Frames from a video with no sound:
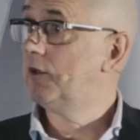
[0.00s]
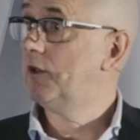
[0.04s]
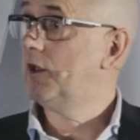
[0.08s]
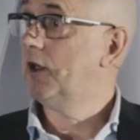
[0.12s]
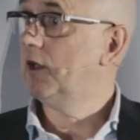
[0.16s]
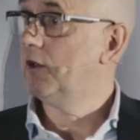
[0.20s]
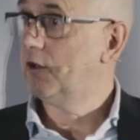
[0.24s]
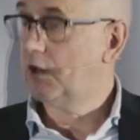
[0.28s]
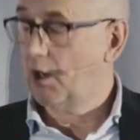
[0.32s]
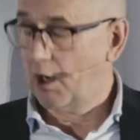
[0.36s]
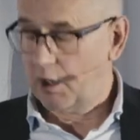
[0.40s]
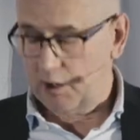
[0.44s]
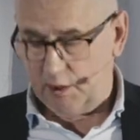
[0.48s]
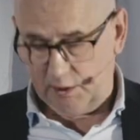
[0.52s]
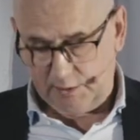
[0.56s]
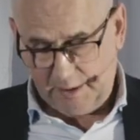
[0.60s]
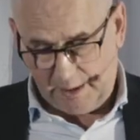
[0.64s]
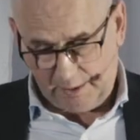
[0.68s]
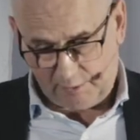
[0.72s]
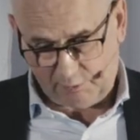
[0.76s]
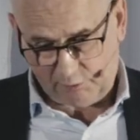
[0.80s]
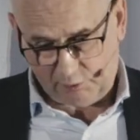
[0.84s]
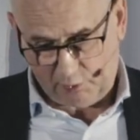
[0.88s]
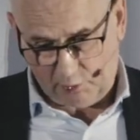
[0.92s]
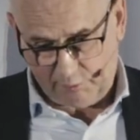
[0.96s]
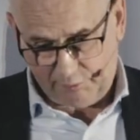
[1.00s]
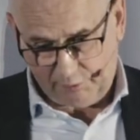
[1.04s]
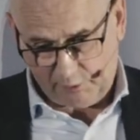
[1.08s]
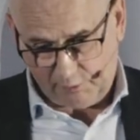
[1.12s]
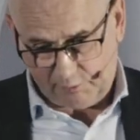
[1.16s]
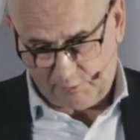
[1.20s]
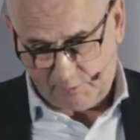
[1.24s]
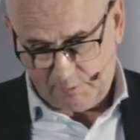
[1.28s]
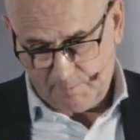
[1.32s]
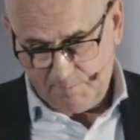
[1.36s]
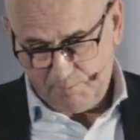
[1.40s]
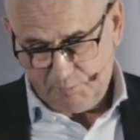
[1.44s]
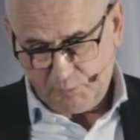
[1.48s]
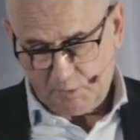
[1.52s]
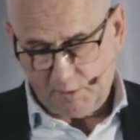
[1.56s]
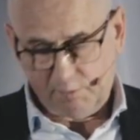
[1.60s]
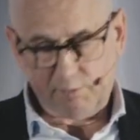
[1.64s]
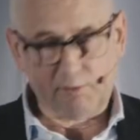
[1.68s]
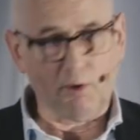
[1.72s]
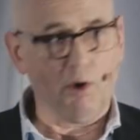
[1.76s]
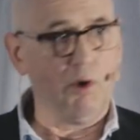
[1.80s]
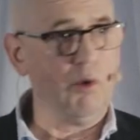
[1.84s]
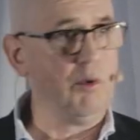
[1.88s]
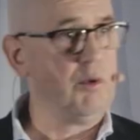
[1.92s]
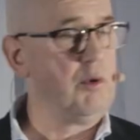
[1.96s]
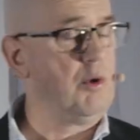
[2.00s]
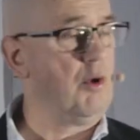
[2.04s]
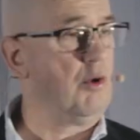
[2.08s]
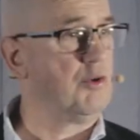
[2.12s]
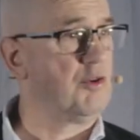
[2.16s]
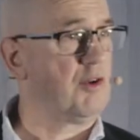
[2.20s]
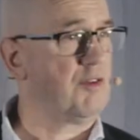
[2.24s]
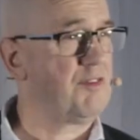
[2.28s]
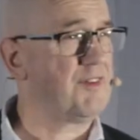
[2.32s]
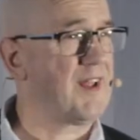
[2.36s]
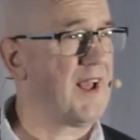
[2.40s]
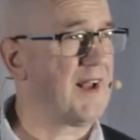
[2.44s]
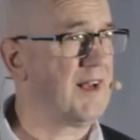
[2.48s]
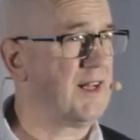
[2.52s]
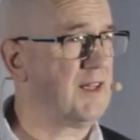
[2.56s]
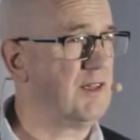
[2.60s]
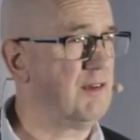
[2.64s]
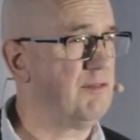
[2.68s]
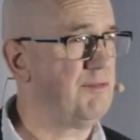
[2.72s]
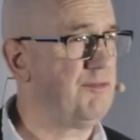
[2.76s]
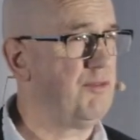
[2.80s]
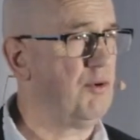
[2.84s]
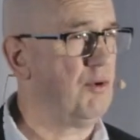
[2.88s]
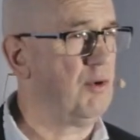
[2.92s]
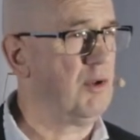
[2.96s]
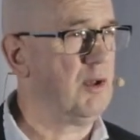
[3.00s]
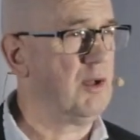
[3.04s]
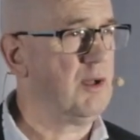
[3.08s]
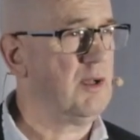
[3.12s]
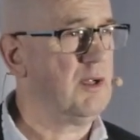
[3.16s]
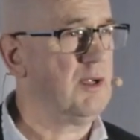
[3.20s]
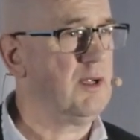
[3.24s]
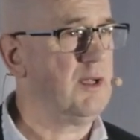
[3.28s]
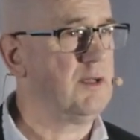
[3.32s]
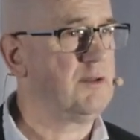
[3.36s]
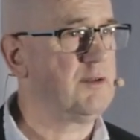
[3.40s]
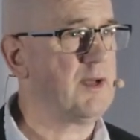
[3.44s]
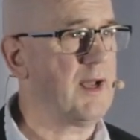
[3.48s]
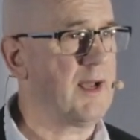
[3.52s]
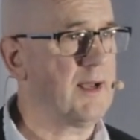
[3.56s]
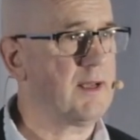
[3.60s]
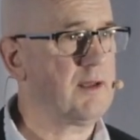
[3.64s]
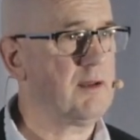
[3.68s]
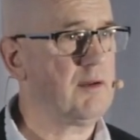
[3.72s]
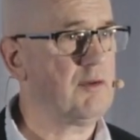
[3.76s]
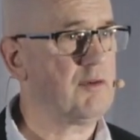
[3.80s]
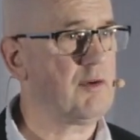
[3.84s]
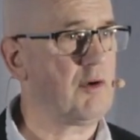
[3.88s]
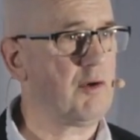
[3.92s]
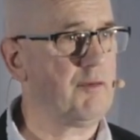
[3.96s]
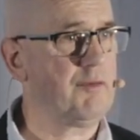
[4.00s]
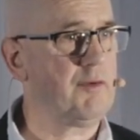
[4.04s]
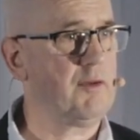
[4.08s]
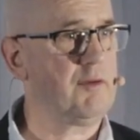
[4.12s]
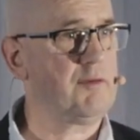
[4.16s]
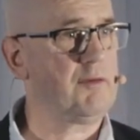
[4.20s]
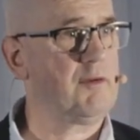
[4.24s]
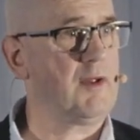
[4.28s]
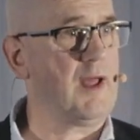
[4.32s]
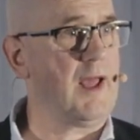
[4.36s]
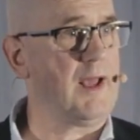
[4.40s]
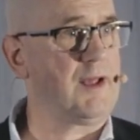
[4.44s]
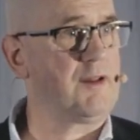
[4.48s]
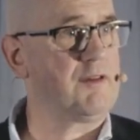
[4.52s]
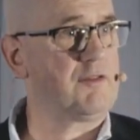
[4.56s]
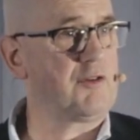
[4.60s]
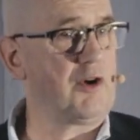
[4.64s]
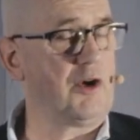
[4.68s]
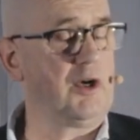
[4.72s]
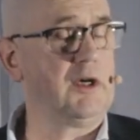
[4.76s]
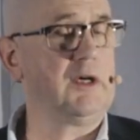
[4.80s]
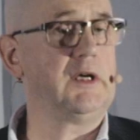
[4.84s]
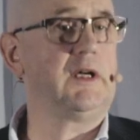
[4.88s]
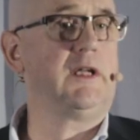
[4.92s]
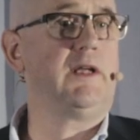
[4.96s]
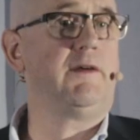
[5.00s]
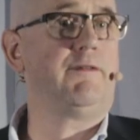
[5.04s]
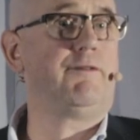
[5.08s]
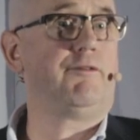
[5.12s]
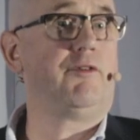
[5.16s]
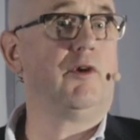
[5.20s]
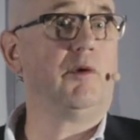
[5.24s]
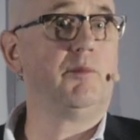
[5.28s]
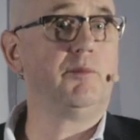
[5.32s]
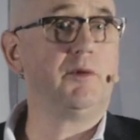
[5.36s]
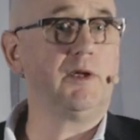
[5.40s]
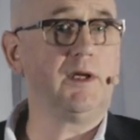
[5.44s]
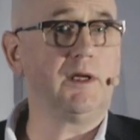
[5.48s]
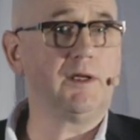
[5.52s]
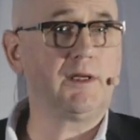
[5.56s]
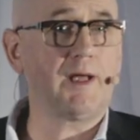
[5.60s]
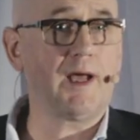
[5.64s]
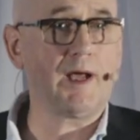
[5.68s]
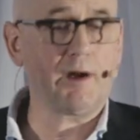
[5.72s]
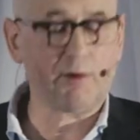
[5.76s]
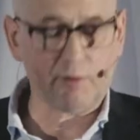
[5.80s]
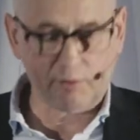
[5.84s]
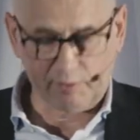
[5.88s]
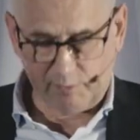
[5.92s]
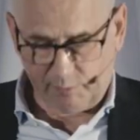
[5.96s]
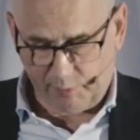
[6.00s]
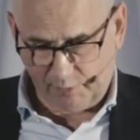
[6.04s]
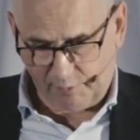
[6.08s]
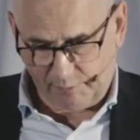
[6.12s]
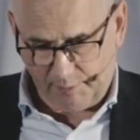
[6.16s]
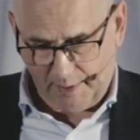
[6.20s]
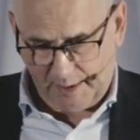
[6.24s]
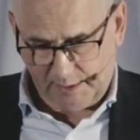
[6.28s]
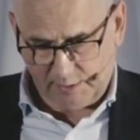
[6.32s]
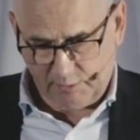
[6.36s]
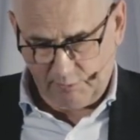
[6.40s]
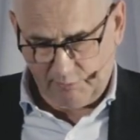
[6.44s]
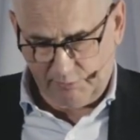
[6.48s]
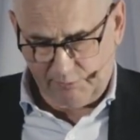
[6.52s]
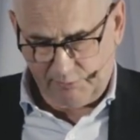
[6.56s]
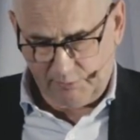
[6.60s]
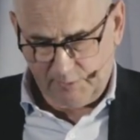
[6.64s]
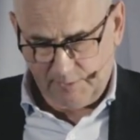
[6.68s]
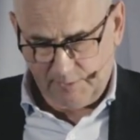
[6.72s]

the entire attack surface. So understanding the full attack surface externally from the attacker's perspective.